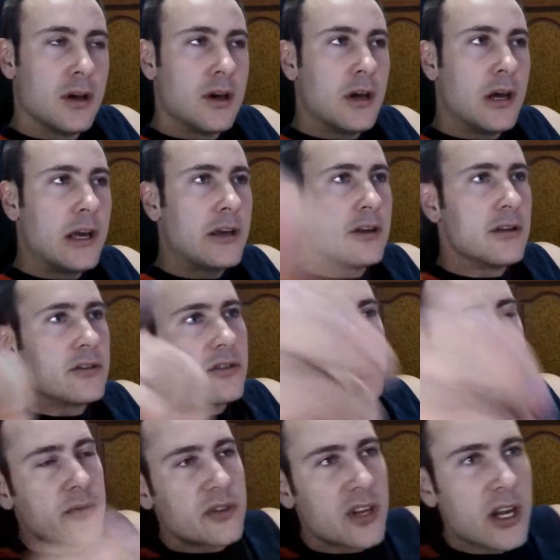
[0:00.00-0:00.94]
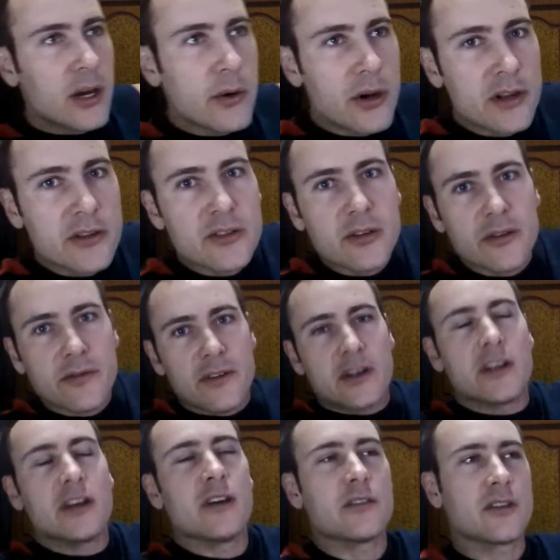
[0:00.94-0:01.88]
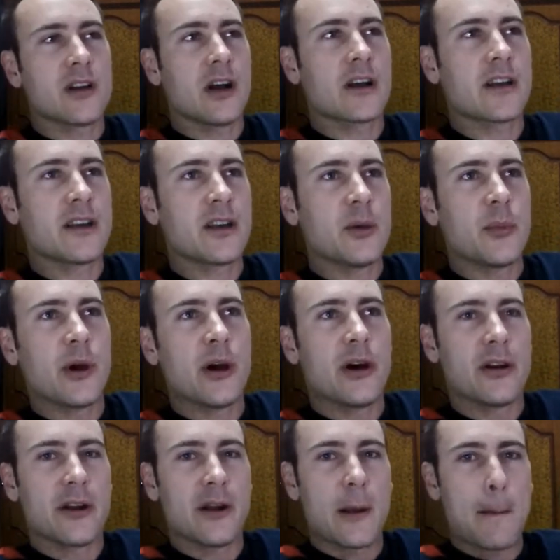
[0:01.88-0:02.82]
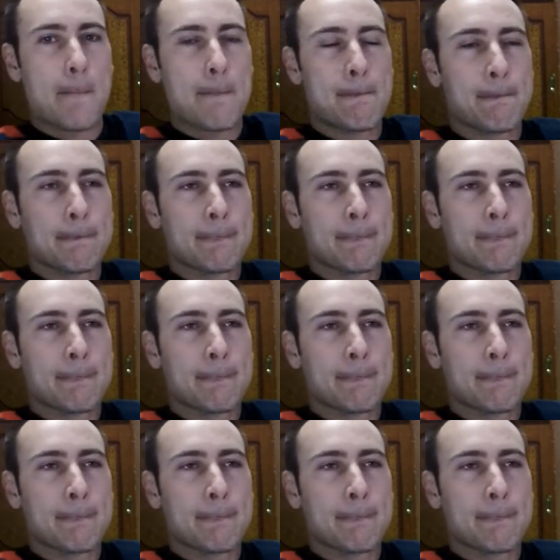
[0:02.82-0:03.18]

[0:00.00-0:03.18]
Hey YouTube, today I want to do a video talking about